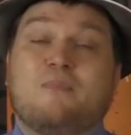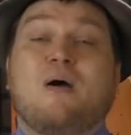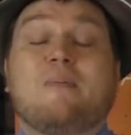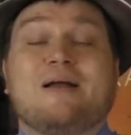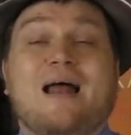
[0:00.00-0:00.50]

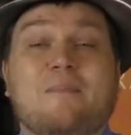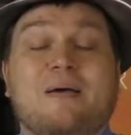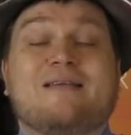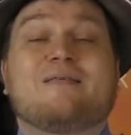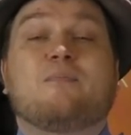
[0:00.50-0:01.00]
probably not a
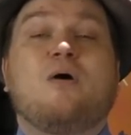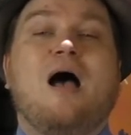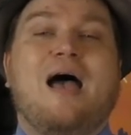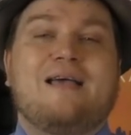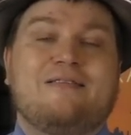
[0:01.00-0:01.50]
big
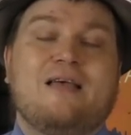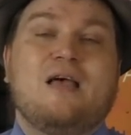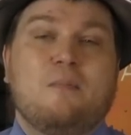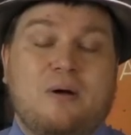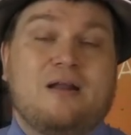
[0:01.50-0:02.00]
surprise,
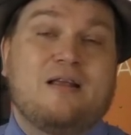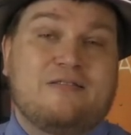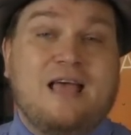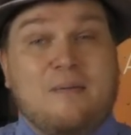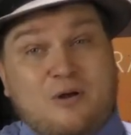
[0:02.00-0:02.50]
but in
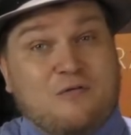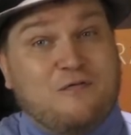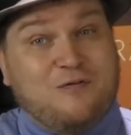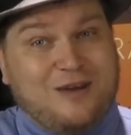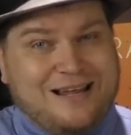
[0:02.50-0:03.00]
this game, you're
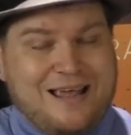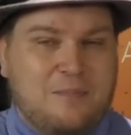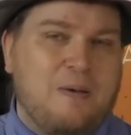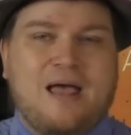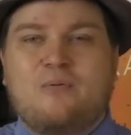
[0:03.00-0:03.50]

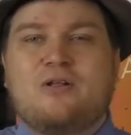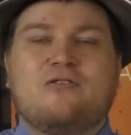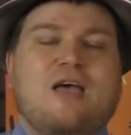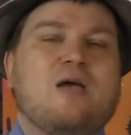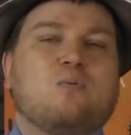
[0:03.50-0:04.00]
flicking
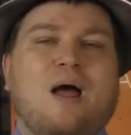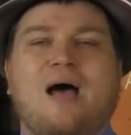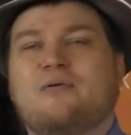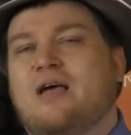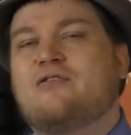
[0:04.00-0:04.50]
penguins
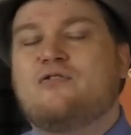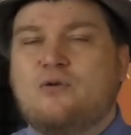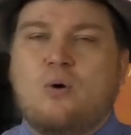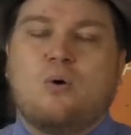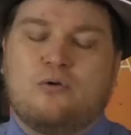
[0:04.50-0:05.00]
around a
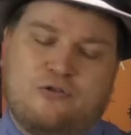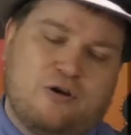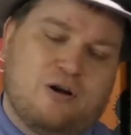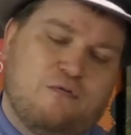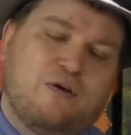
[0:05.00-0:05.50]
school. So
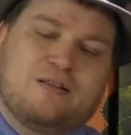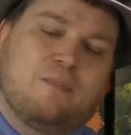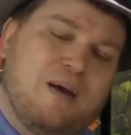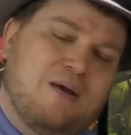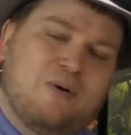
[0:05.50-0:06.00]
you're going to flick the
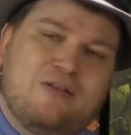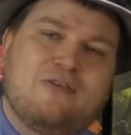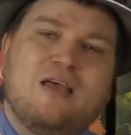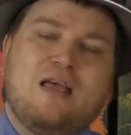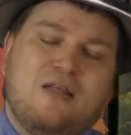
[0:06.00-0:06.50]
penguins.
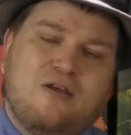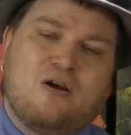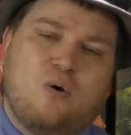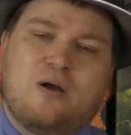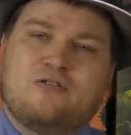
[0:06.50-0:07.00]

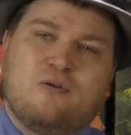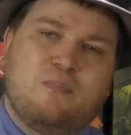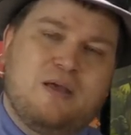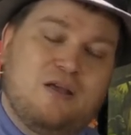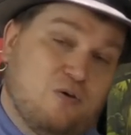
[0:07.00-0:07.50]
They're going to
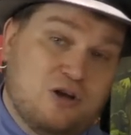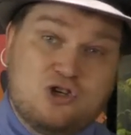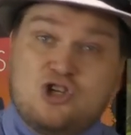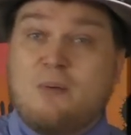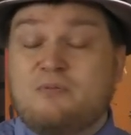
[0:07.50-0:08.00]
be, you can
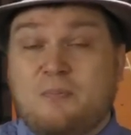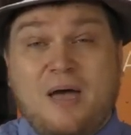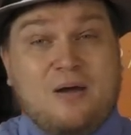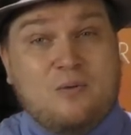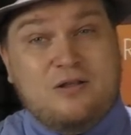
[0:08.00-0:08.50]
jump the
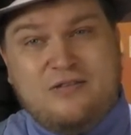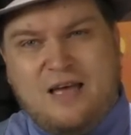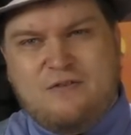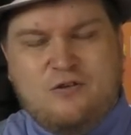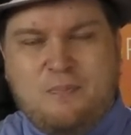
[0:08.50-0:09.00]
penguins. They have these